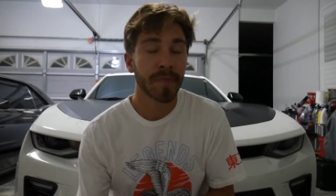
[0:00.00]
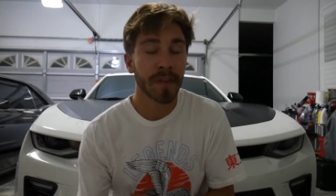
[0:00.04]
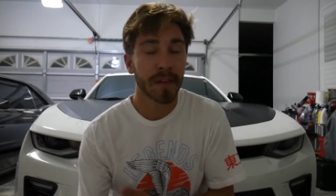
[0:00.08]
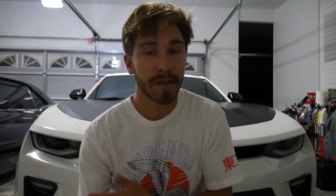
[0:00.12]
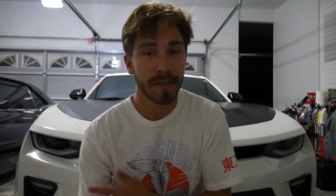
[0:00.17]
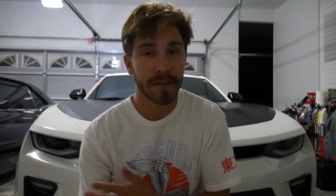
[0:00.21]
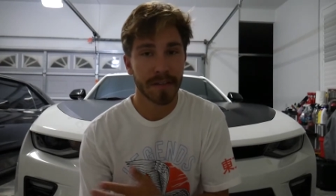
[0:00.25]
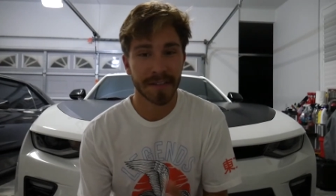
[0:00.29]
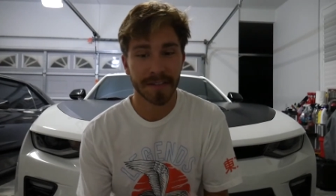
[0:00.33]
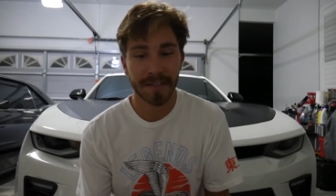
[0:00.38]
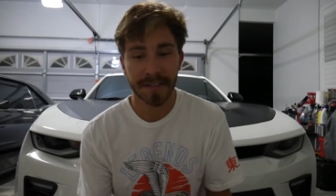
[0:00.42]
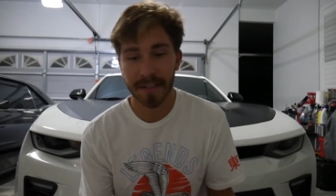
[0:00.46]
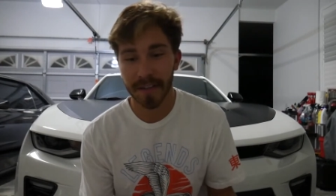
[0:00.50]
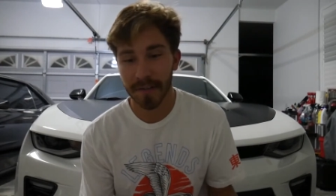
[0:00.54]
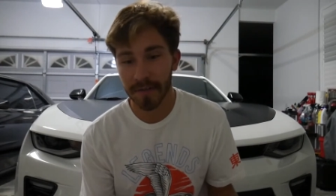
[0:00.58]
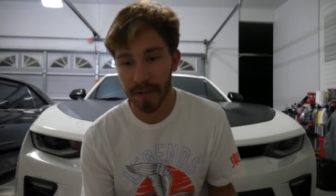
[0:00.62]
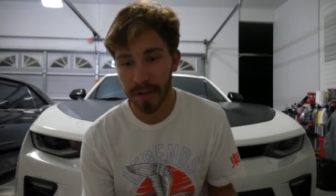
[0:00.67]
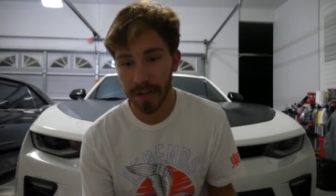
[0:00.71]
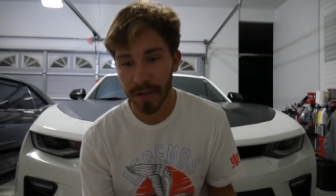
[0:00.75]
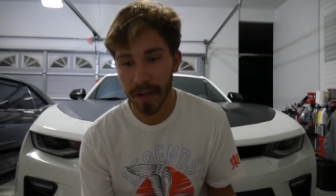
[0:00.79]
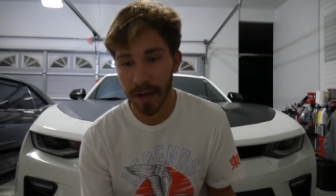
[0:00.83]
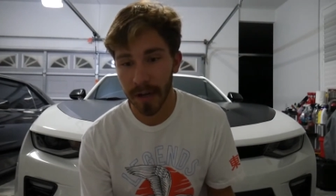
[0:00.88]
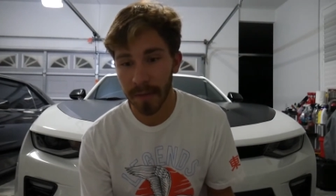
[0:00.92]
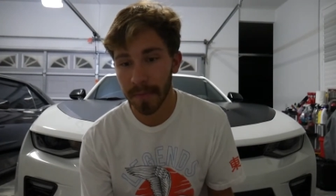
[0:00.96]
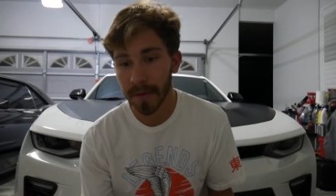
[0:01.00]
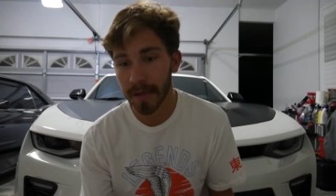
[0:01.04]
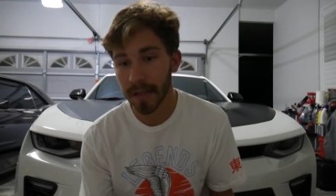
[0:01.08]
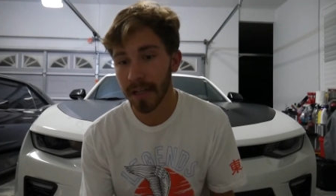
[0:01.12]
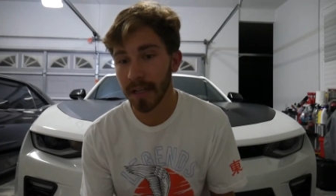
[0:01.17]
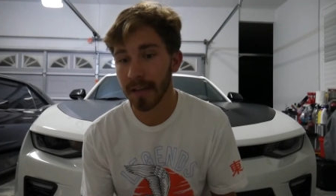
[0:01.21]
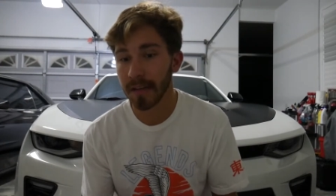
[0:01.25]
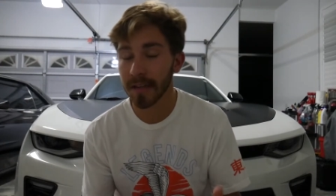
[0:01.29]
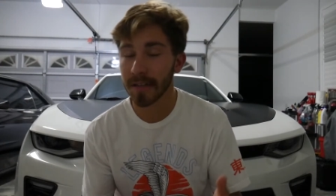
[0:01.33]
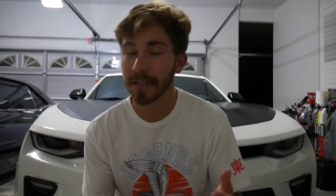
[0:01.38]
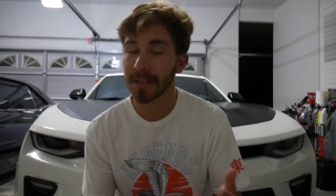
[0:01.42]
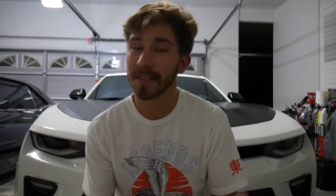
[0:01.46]
This is a different company.
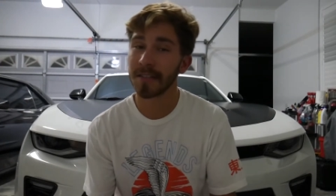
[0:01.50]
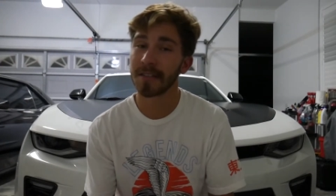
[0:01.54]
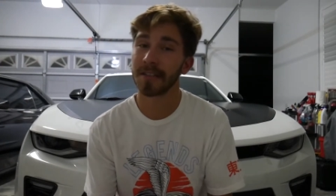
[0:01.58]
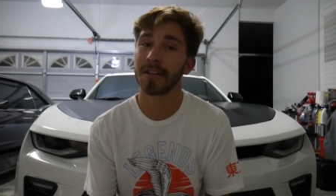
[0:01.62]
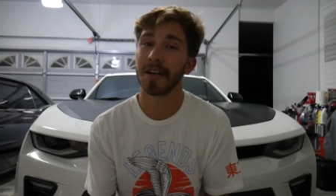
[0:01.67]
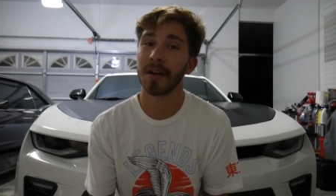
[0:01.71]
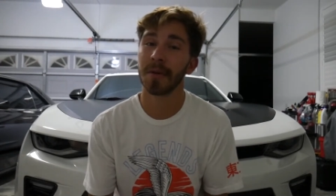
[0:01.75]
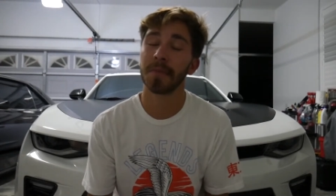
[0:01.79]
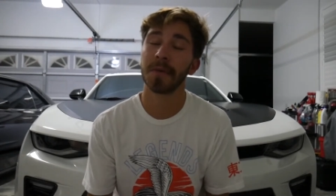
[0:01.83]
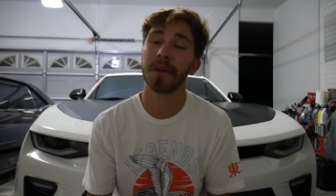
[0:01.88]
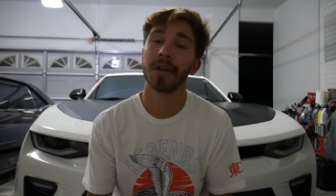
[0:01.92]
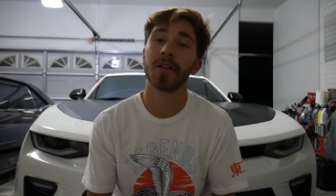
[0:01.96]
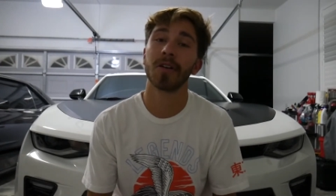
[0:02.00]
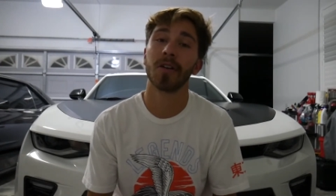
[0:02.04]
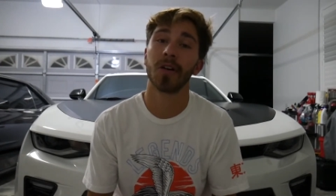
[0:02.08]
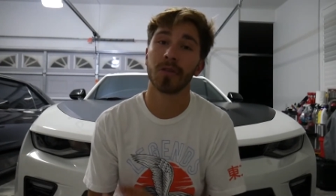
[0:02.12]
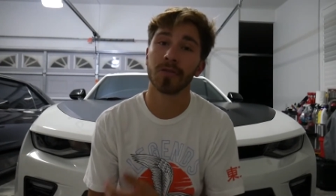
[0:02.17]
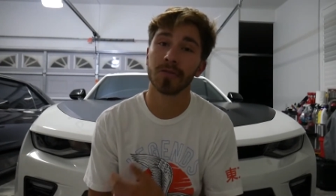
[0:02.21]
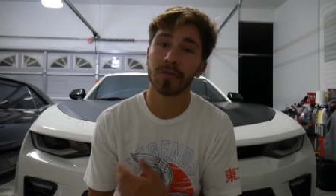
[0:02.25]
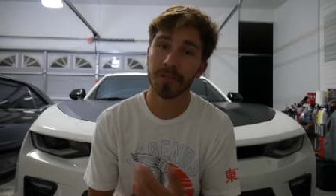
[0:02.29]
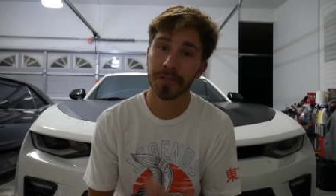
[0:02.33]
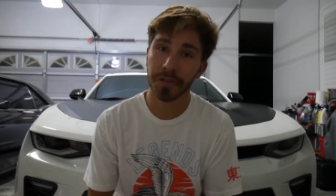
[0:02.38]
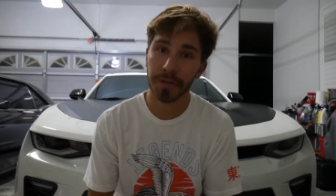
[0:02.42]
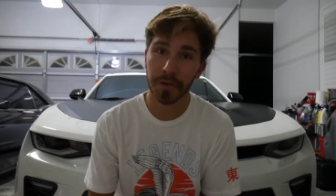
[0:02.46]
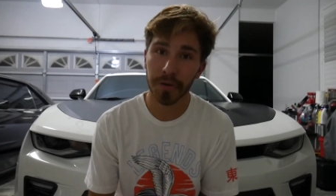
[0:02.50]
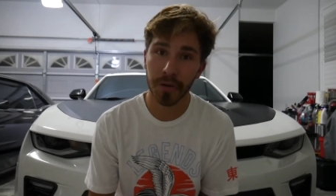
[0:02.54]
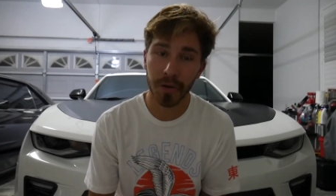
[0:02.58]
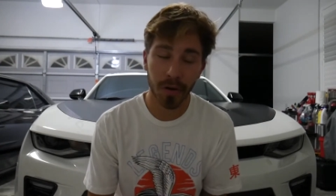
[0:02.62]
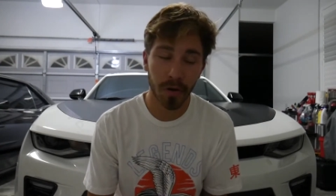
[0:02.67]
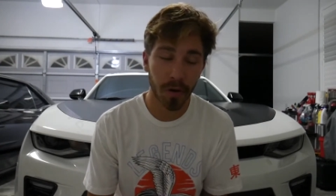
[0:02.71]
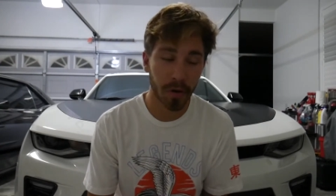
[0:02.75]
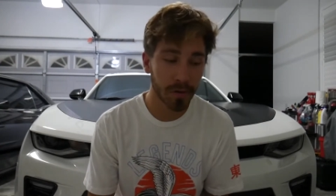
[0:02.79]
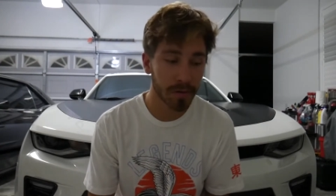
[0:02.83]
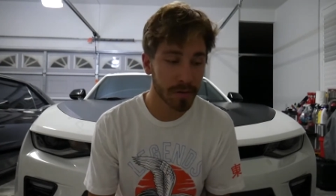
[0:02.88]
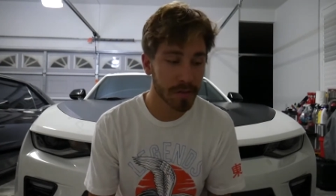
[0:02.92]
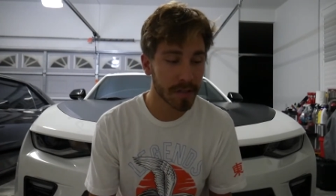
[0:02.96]
This is a company called
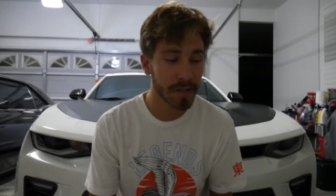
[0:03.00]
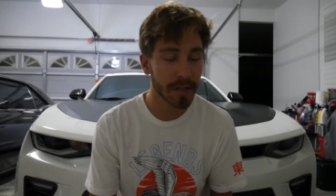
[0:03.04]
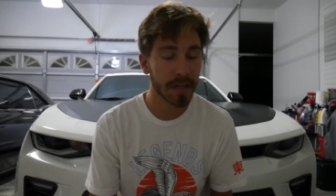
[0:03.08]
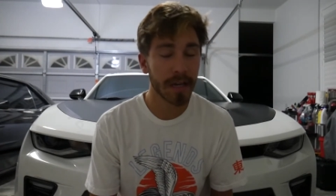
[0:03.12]
TunerCult.